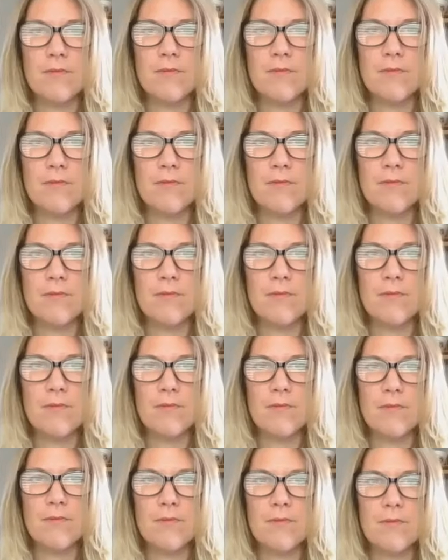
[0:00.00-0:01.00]

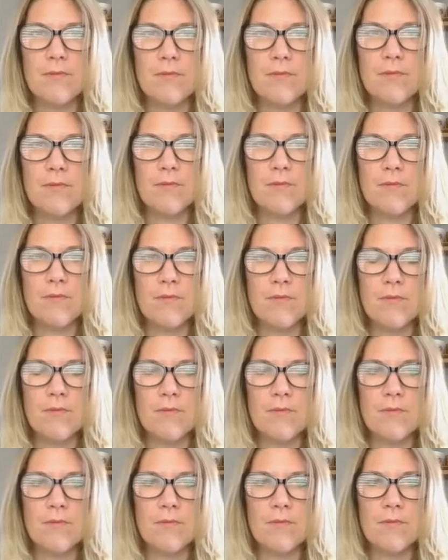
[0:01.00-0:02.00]

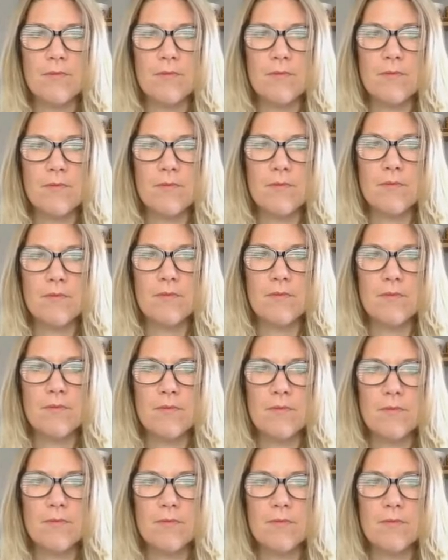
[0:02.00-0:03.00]

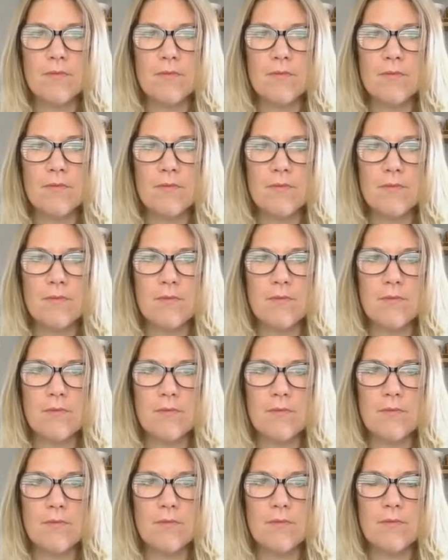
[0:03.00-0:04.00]

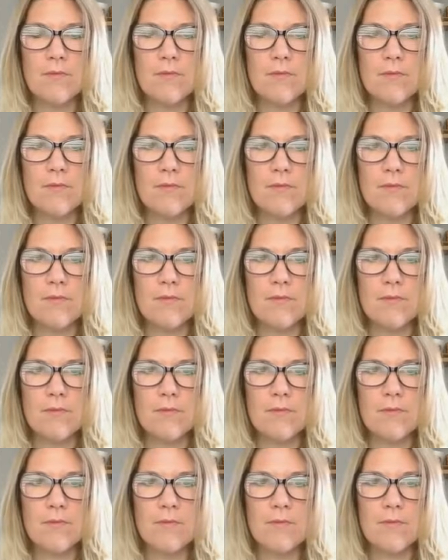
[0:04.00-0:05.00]

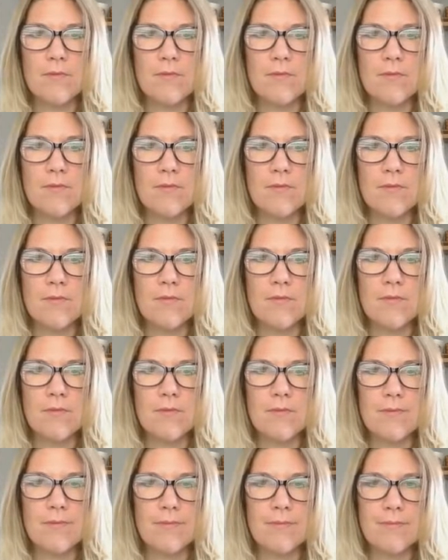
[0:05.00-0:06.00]

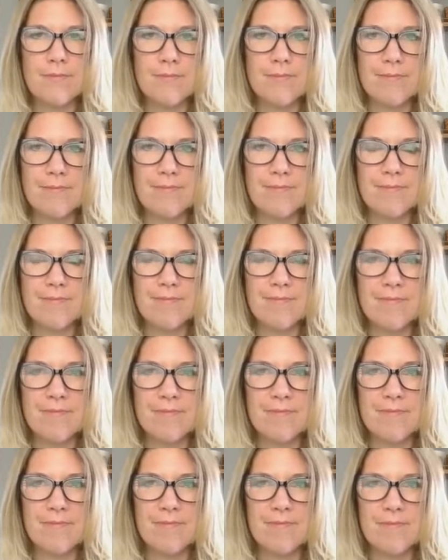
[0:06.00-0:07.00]

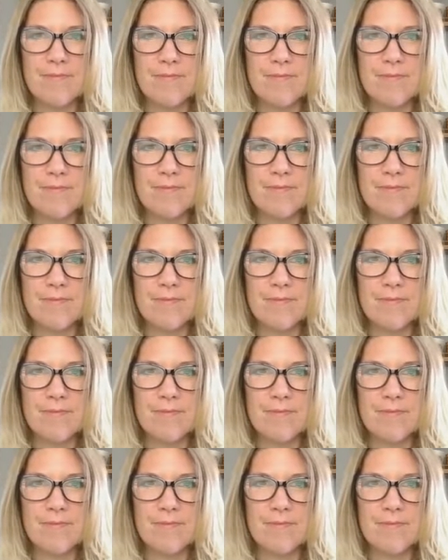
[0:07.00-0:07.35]
The person shown says nothing.